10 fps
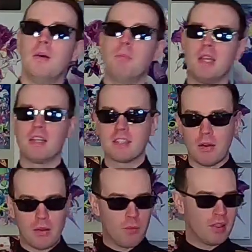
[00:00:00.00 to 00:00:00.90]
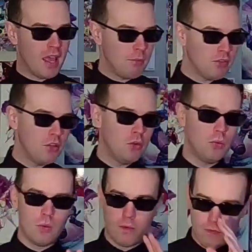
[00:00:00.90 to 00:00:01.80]
Because when the
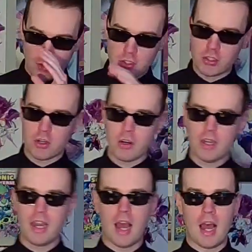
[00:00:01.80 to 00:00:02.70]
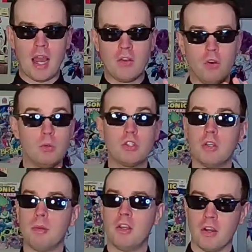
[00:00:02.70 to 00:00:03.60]
MCU first started, I knew it was going
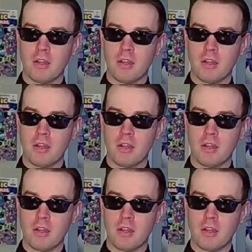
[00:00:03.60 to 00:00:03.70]
to be good.